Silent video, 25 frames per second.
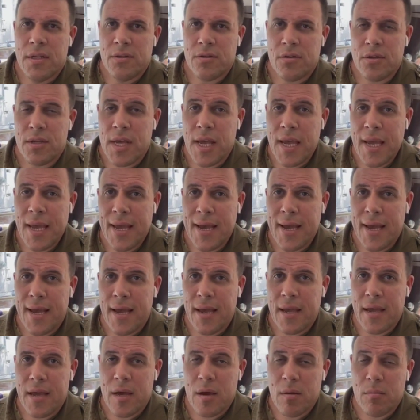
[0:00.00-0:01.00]
Today,
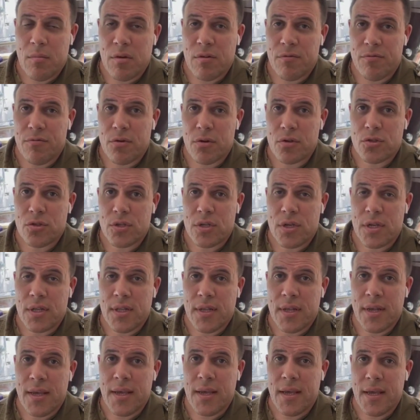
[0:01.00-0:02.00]
I am,
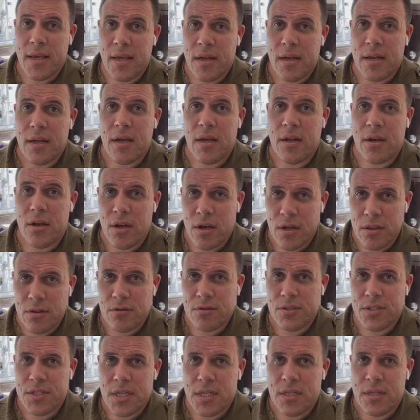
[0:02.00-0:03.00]
unfortunately, in
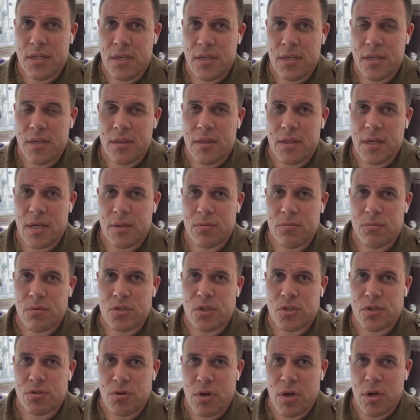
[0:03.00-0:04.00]
another city that
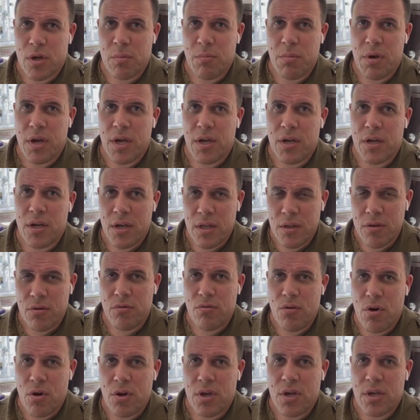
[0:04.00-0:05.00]
was struck by another
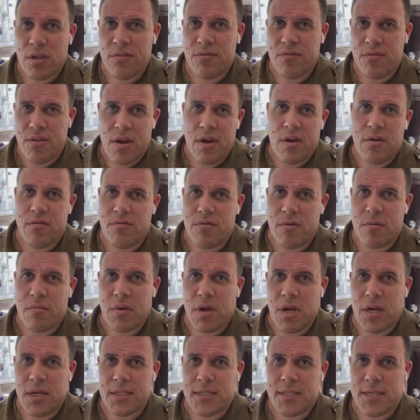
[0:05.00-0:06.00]
rocket fired from
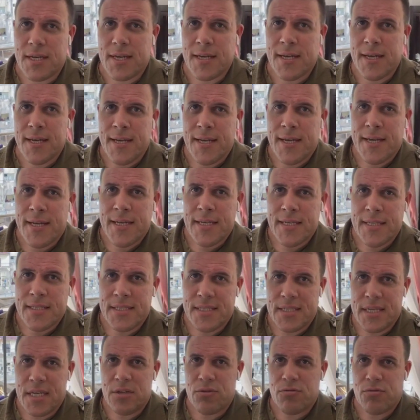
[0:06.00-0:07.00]
Gaza,
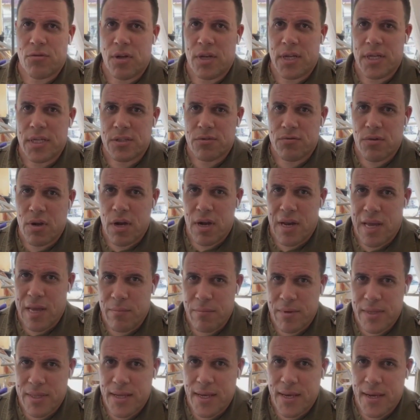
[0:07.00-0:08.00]
central Israel,
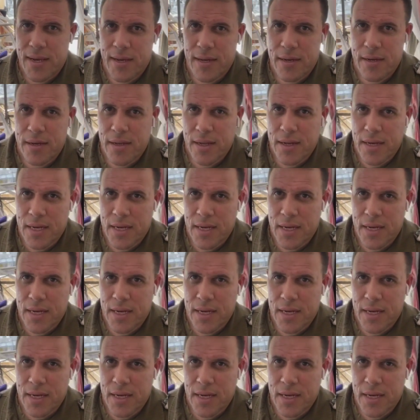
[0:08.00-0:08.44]
Ramat Gan.